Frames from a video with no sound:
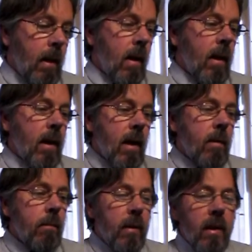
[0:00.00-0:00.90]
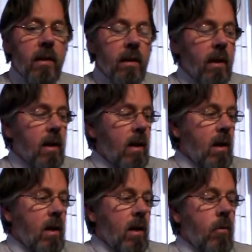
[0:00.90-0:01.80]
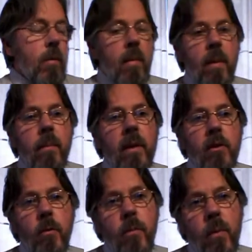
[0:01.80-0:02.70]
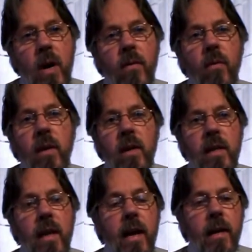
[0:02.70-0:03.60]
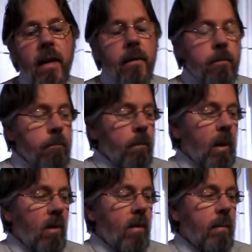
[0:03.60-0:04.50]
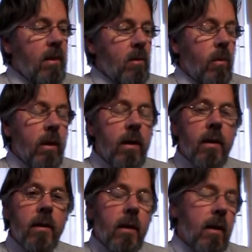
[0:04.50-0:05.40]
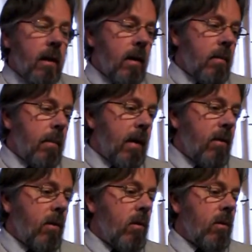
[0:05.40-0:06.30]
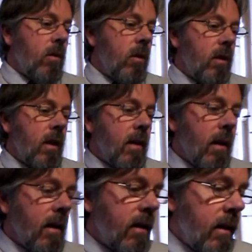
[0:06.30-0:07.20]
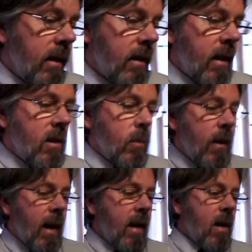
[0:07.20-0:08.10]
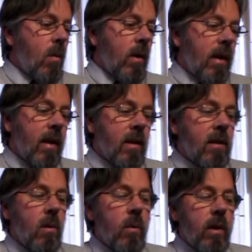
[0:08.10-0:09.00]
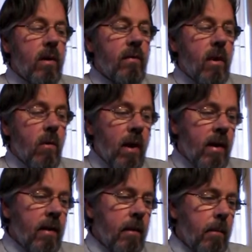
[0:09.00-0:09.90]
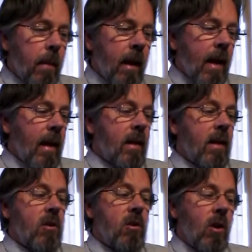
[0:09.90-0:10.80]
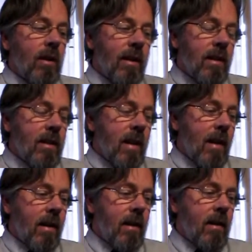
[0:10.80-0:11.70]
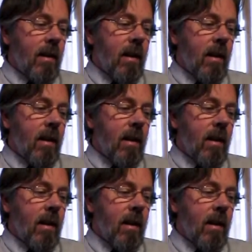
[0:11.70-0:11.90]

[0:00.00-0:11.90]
Again, please remember to pray for understanding of Abba's word. In Matthew 13:19, he says, when anyone hears the word of the rain and does not understand it,